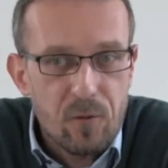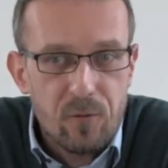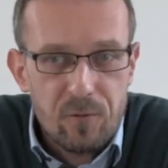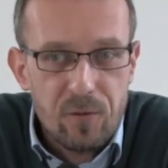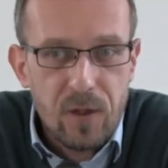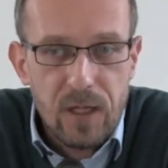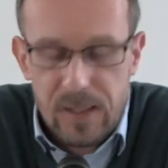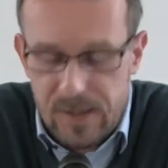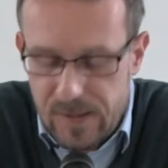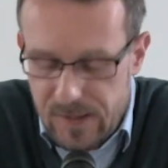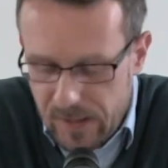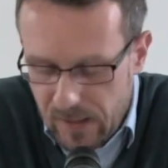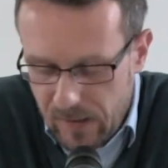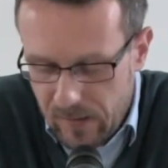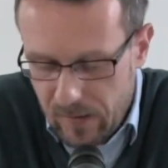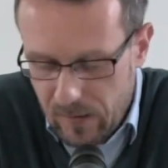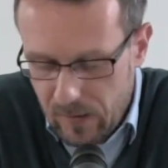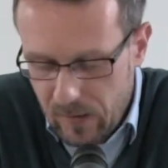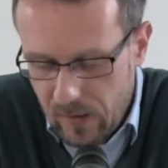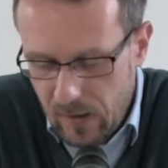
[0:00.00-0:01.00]
fixed
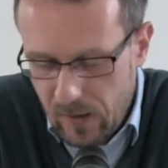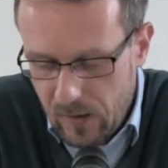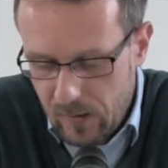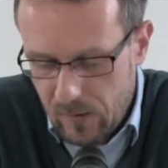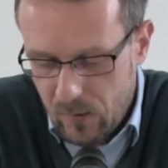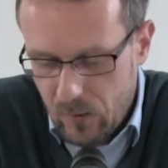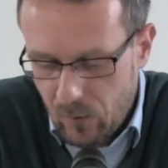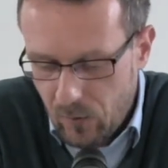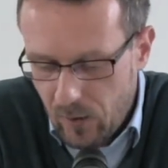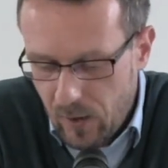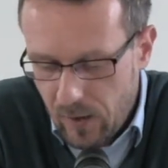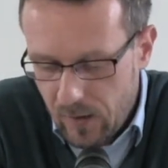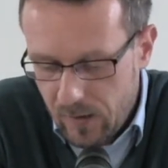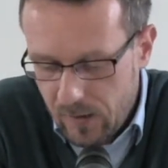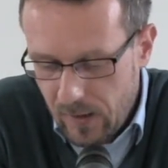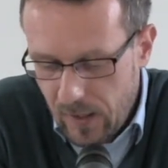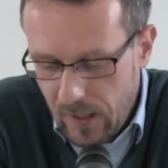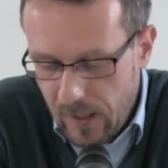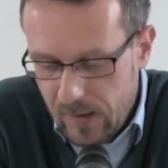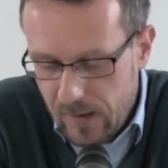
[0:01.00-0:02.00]
in the
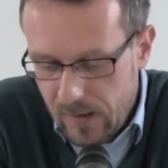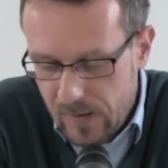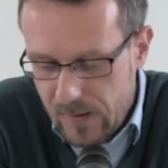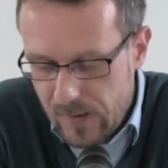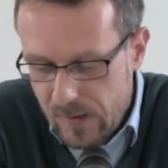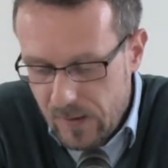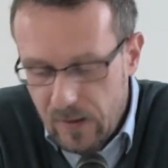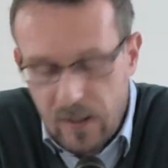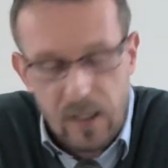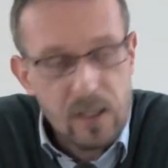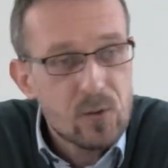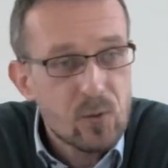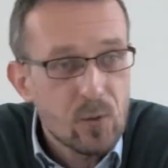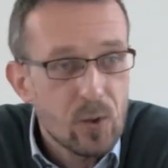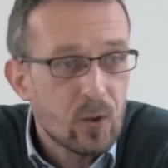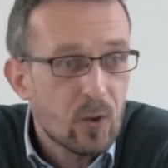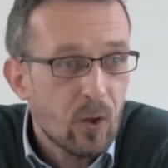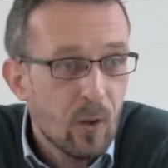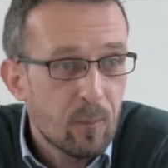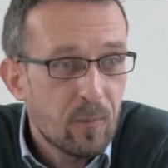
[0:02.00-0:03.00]
Quran and its
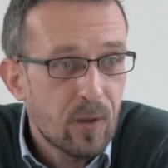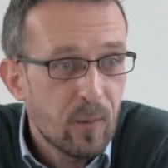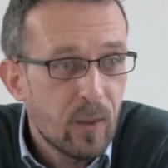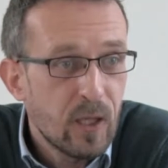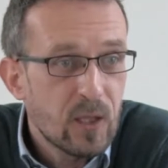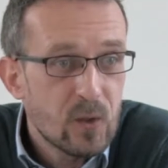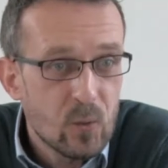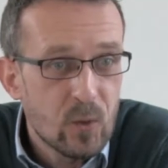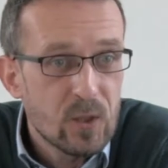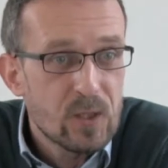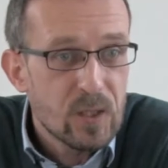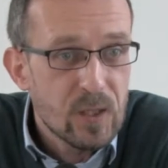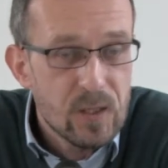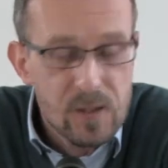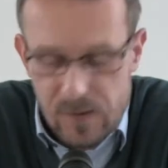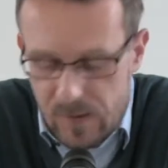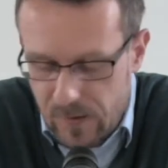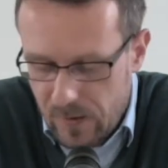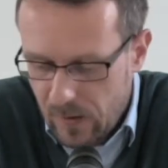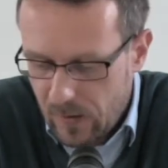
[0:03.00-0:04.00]
natural complement, which
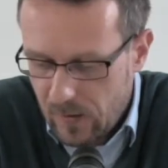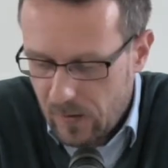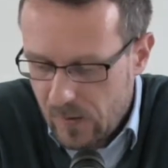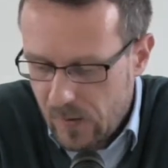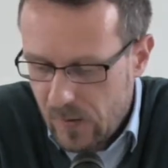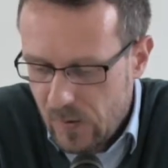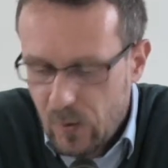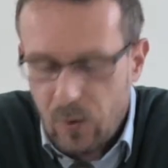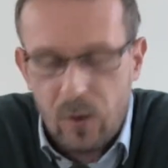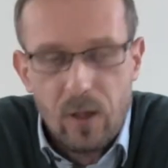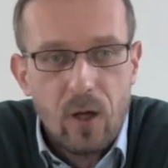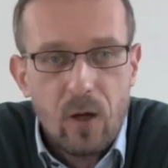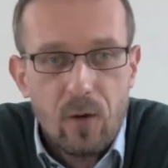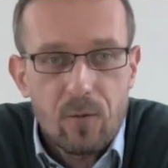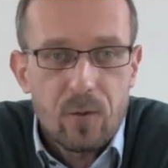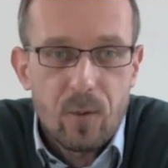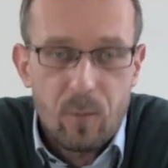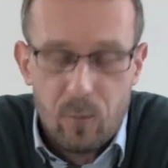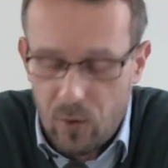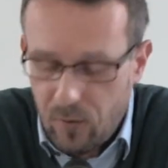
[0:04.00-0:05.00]
is the Sunnah
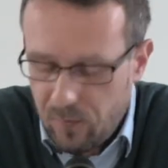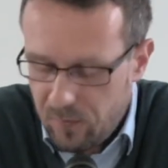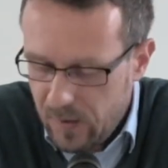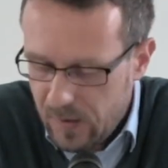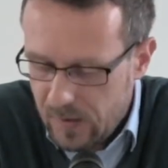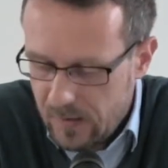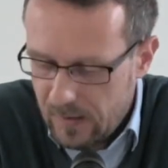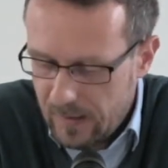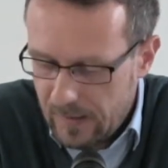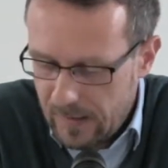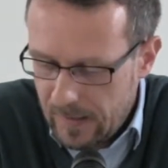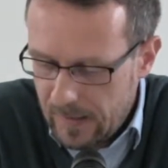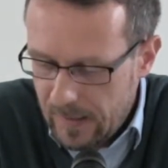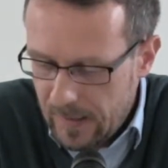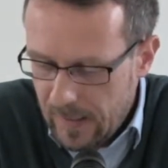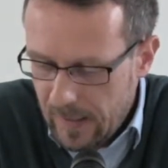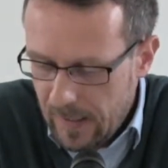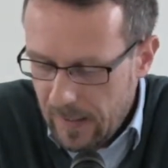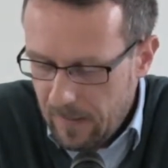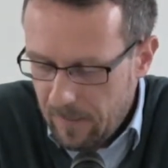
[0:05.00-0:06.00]
of the Prophet.
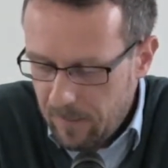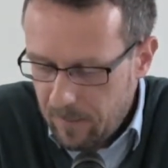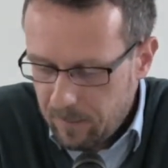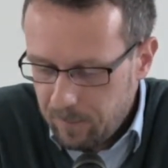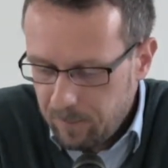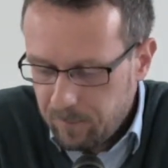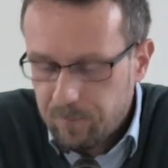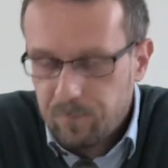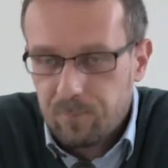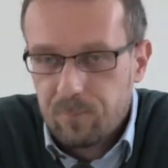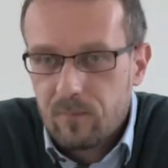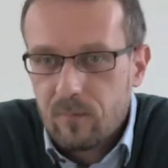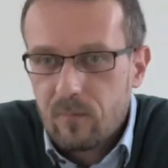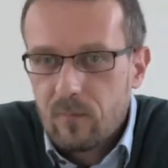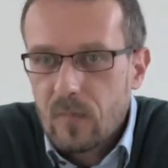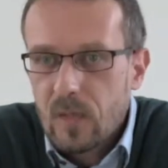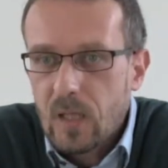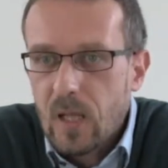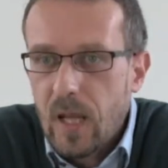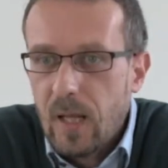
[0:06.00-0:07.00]

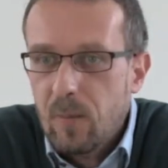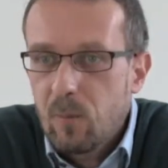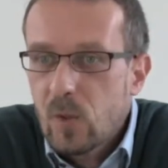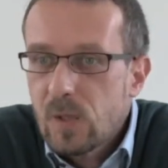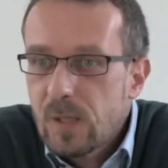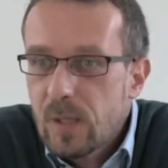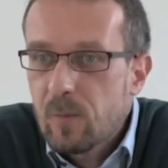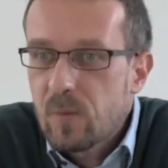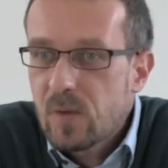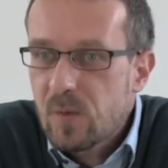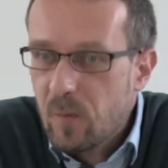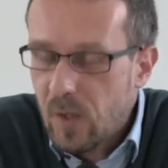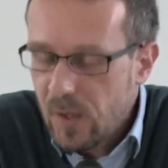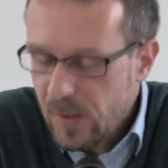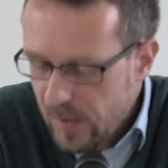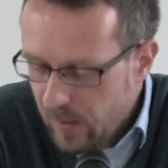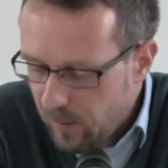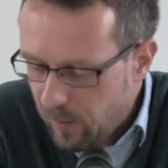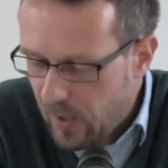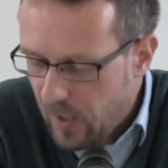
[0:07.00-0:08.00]
And Muslims
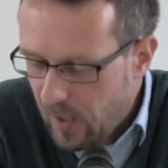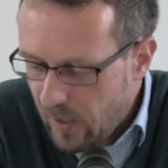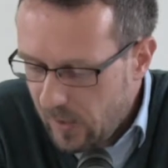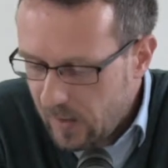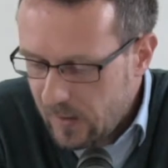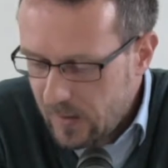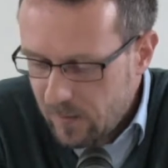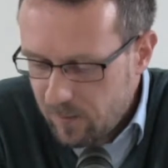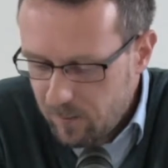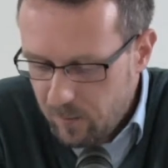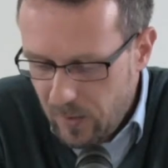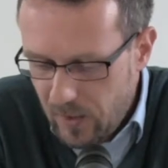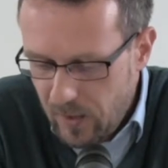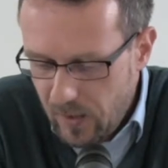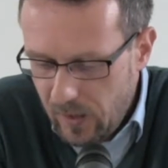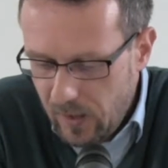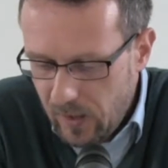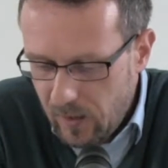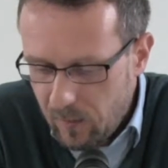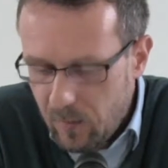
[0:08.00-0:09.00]
must abide
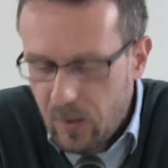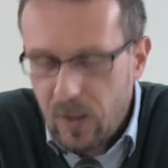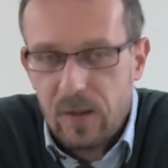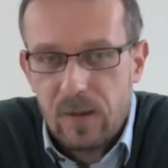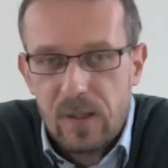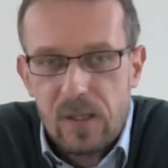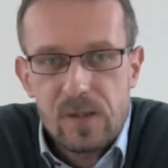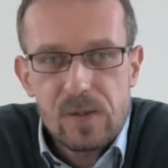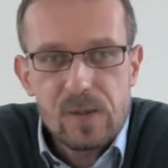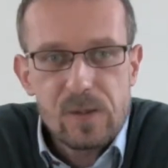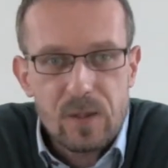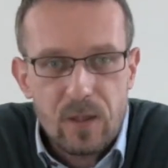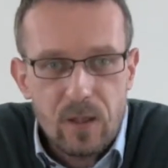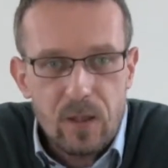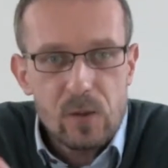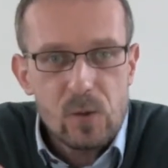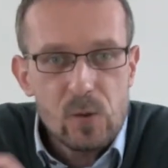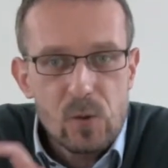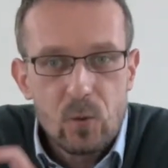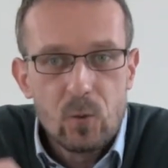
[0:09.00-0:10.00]
by these
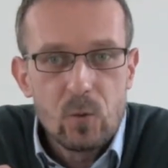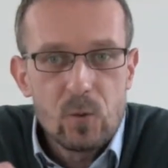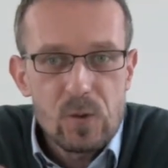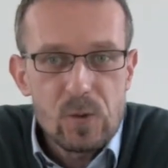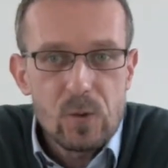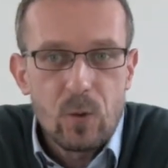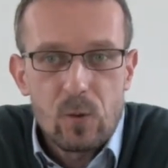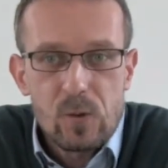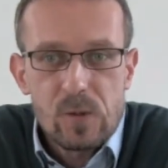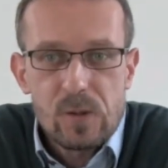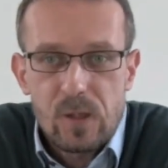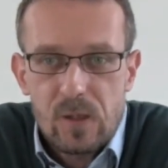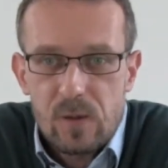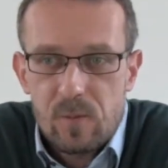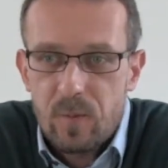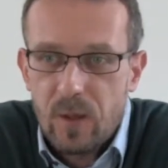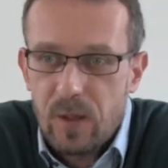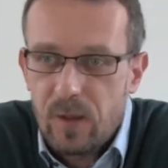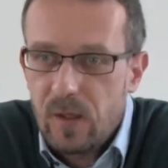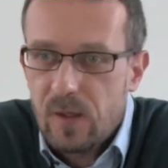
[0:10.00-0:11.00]
two sources,
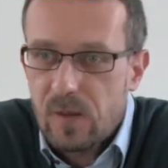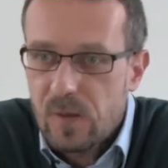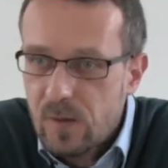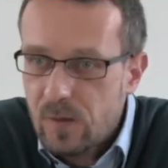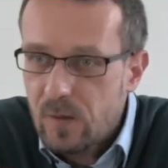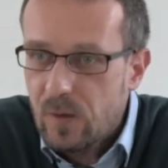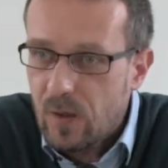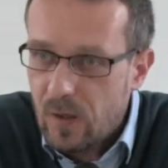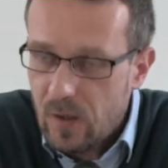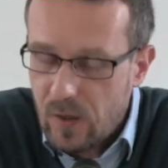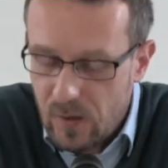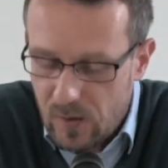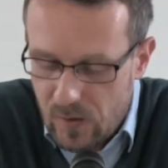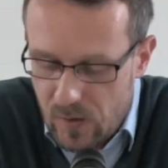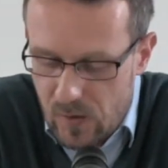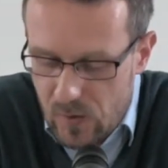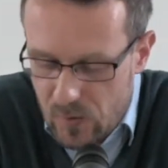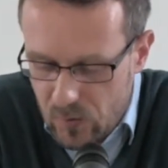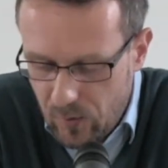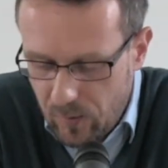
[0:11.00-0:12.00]
by these
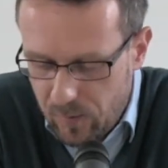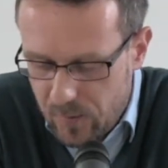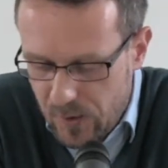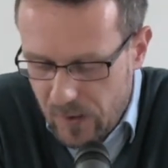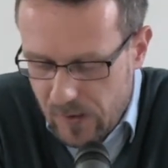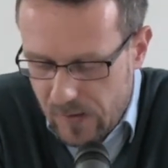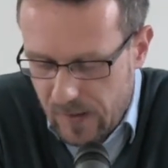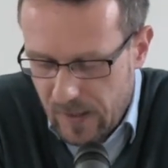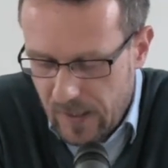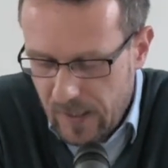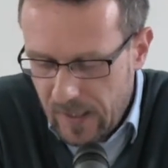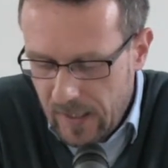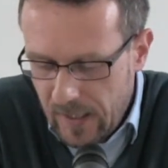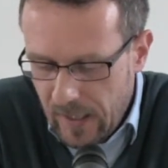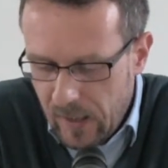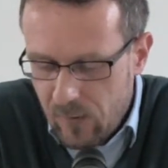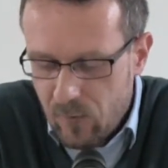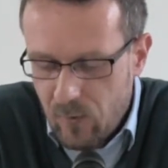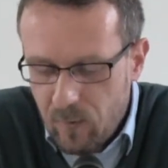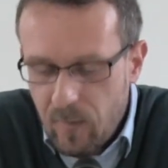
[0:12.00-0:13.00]
scriptures,
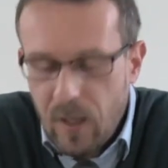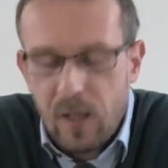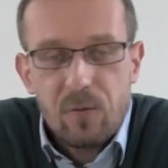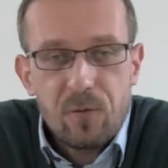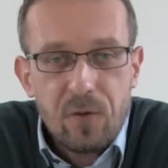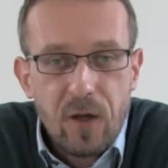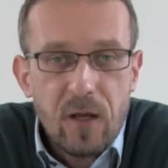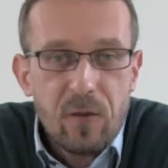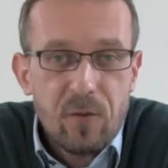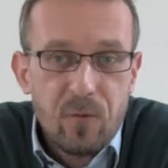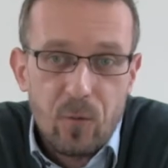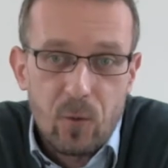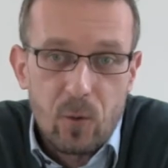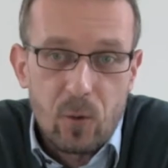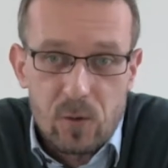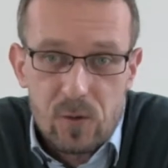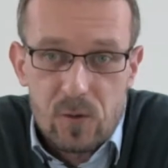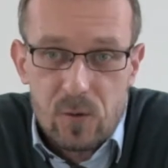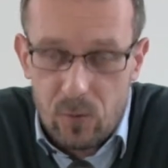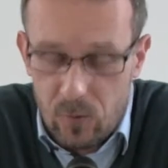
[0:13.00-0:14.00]
and remain
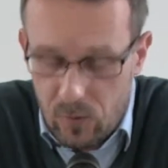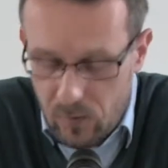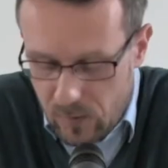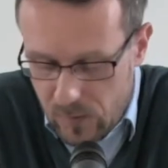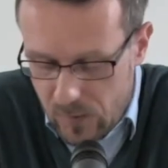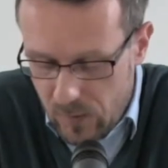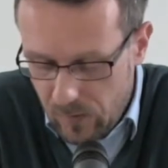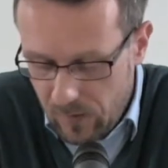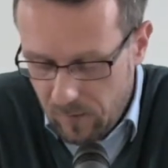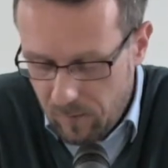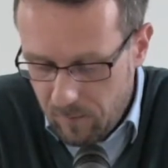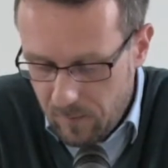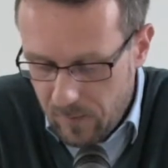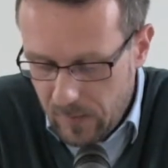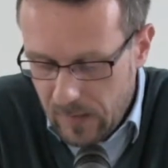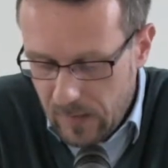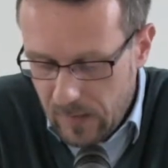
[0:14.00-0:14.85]
faithful to them.